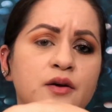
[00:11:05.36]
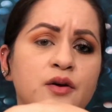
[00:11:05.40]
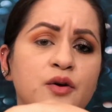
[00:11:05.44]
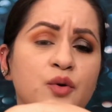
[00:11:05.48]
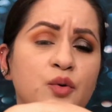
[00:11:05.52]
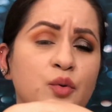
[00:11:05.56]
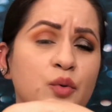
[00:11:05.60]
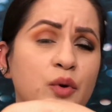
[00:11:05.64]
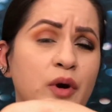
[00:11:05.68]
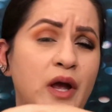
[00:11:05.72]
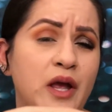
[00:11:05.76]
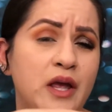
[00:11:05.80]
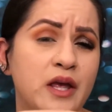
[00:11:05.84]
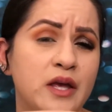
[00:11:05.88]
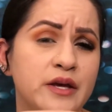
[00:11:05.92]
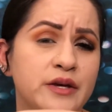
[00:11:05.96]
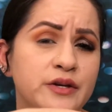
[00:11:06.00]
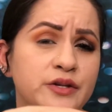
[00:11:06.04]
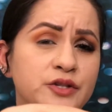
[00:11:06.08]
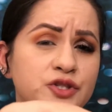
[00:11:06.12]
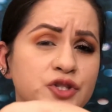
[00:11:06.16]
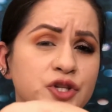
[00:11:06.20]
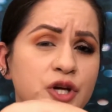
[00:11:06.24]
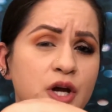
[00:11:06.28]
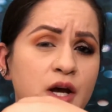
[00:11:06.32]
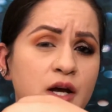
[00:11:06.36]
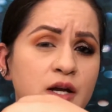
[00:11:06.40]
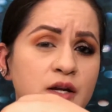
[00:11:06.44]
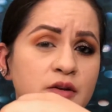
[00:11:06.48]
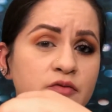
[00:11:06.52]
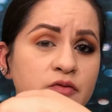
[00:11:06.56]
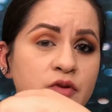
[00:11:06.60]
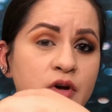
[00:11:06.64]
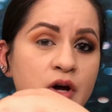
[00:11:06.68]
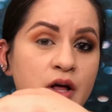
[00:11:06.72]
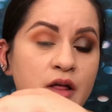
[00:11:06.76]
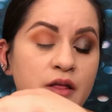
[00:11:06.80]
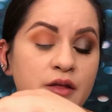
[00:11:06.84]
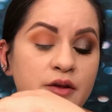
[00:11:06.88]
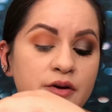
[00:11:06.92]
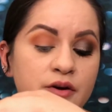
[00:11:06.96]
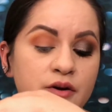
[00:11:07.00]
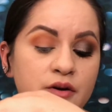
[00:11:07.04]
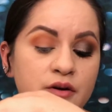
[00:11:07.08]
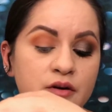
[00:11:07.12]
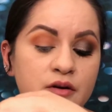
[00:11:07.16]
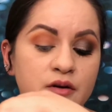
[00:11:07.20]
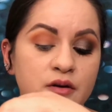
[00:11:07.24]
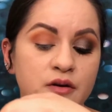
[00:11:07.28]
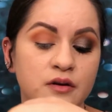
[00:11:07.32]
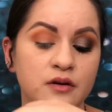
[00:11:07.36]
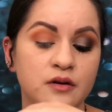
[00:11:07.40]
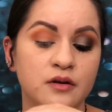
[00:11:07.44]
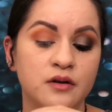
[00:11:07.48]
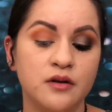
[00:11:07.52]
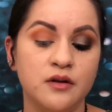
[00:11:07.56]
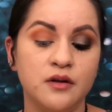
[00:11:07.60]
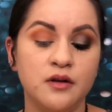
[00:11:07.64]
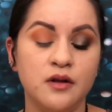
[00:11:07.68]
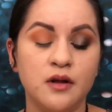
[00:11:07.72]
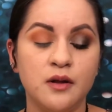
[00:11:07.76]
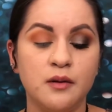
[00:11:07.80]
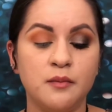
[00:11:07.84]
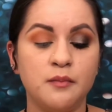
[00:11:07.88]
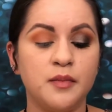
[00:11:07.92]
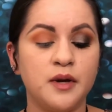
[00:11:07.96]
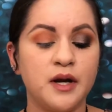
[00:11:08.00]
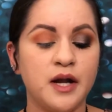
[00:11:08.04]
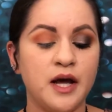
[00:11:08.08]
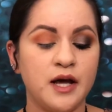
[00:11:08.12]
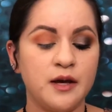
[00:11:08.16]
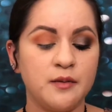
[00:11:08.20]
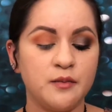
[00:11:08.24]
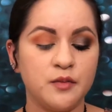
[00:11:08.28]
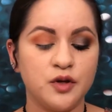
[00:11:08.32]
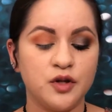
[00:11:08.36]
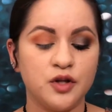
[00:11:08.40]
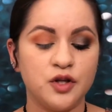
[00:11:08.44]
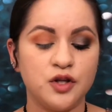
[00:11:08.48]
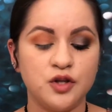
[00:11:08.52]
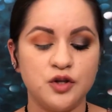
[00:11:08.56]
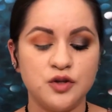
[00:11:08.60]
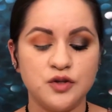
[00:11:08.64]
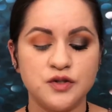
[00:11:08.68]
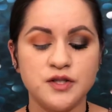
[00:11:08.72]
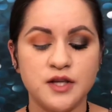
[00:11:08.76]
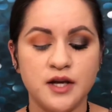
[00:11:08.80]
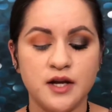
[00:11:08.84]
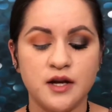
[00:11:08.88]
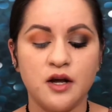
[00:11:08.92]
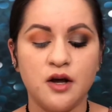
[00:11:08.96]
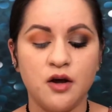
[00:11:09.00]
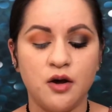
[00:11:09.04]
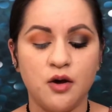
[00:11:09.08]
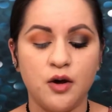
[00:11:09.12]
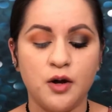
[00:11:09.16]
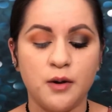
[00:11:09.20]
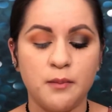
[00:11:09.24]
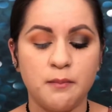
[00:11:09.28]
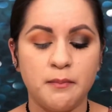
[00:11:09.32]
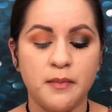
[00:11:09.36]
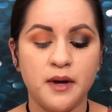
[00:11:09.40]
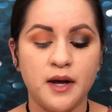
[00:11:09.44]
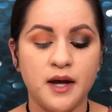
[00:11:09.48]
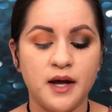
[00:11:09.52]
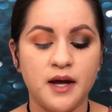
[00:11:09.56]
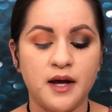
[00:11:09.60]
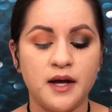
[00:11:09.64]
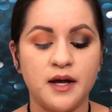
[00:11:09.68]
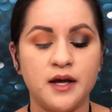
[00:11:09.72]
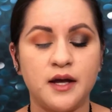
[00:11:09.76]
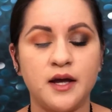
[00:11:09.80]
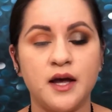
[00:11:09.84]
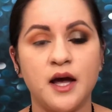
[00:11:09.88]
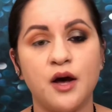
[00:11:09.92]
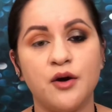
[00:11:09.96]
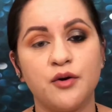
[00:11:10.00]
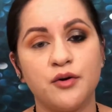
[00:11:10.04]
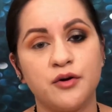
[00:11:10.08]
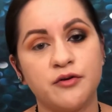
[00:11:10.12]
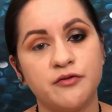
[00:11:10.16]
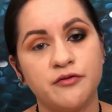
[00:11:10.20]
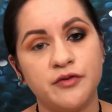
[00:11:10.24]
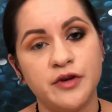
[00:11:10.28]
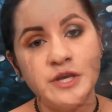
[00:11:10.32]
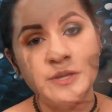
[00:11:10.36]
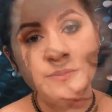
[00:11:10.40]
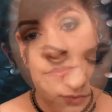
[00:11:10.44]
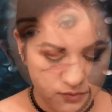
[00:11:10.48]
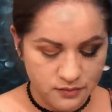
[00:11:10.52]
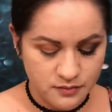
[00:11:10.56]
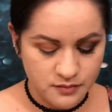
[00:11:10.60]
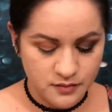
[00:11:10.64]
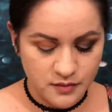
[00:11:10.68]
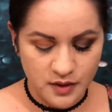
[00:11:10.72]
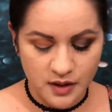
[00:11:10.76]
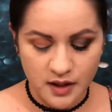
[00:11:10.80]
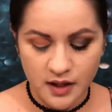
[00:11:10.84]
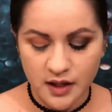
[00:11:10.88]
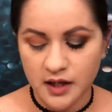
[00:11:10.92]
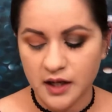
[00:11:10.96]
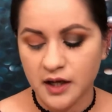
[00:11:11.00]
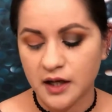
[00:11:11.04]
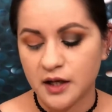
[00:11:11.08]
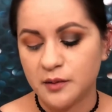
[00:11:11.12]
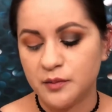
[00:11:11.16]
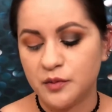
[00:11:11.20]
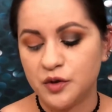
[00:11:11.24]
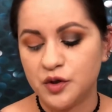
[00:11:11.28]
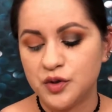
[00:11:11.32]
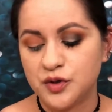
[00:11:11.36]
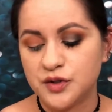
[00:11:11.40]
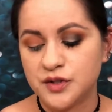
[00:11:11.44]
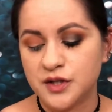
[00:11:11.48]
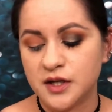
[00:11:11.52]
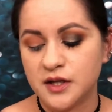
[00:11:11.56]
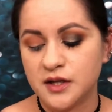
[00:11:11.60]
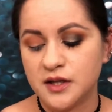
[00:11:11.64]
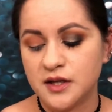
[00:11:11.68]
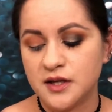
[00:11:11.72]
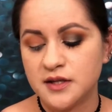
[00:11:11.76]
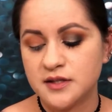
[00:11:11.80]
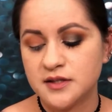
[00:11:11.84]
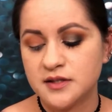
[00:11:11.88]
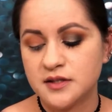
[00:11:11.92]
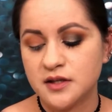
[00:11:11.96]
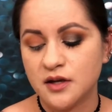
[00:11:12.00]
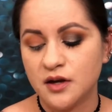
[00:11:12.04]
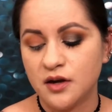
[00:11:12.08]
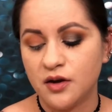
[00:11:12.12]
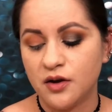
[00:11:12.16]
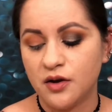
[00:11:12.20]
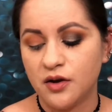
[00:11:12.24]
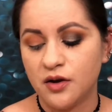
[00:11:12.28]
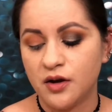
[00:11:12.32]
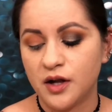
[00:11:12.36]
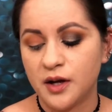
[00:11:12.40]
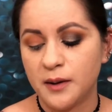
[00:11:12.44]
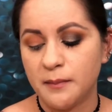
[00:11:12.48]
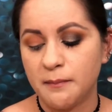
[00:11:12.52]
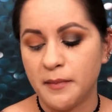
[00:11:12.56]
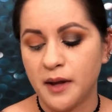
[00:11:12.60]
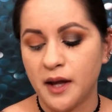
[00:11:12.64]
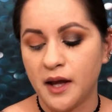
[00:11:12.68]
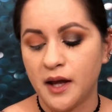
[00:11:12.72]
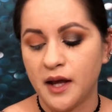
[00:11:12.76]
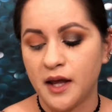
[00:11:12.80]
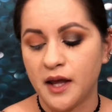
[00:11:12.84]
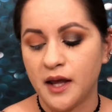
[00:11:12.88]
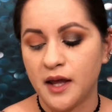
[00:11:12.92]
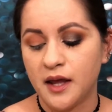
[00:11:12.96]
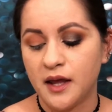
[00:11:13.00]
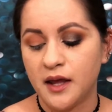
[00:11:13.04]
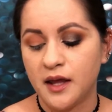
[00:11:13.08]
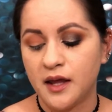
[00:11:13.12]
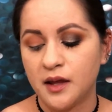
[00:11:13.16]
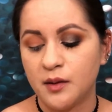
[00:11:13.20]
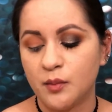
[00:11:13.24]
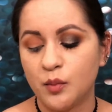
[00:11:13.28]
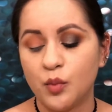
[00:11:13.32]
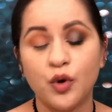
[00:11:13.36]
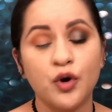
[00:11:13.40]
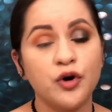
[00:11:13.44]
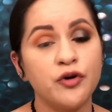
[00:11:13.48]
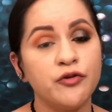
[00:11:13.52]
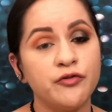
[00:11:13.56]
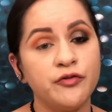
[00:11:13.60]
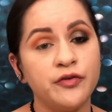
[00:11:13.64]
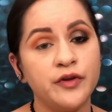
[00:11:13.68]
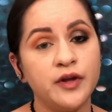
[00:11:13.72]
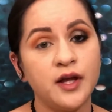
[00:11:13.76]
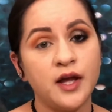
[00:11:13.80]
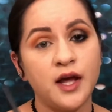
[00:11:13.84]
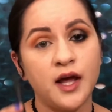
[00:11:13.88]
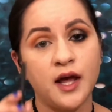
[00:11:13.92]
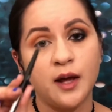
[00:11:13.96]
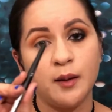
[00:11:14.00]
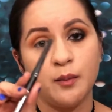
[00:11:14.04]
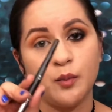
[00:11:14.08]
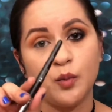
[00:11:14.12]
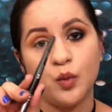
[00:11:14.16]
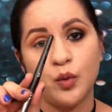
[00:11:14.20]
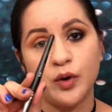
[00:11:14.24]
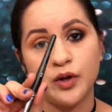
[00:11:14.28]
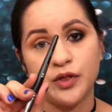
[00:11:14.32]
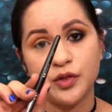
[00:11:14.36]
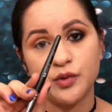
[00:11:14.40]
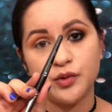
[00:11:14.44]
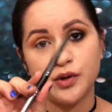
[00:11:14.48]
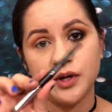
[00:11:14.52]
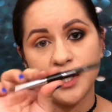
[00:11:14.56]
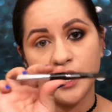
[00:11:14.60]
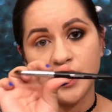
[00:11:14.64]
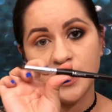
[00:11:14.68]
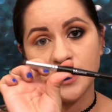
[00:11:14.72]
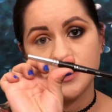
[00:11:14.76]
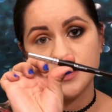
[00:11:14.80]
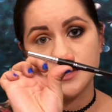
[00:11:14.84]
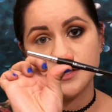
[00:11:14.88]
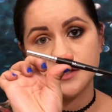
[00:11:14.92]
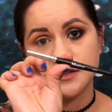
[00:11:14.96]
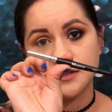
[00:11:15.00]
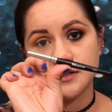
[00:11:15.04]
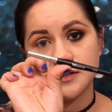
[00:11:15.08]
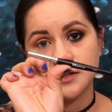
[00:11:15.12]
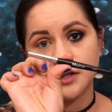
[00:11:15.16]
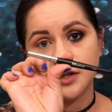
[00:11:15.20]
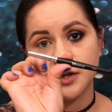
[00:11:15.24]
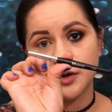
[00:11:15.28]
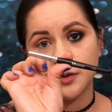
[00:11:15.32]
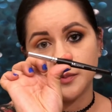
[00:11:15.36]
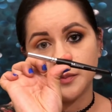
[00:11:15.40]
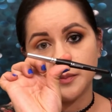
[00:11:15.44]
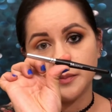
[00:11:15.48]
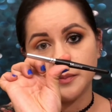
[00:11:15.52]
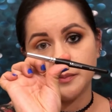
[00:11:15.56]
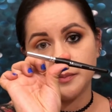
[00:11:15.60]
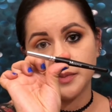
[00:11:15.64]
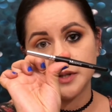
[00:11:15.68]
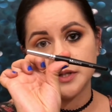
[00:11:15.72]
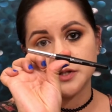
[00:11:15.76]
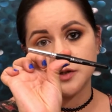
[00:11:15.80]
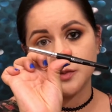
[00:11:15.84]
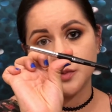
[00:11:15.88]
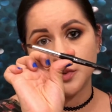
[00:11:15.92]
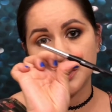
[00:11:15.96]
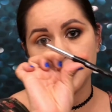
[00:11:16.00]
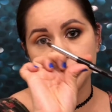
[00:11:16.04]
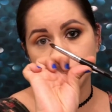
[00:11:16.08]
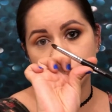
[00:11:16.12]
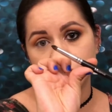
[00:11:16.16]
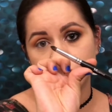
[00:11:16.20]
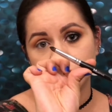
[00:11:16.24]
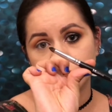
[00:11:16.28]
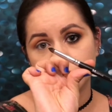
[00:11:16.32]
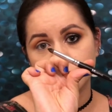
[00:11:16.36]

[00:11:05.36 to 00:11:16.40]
grayish kind of color. But I'm gonna use that on my outer V, and I am using this on my Morphe M138. It's a little pencil brush.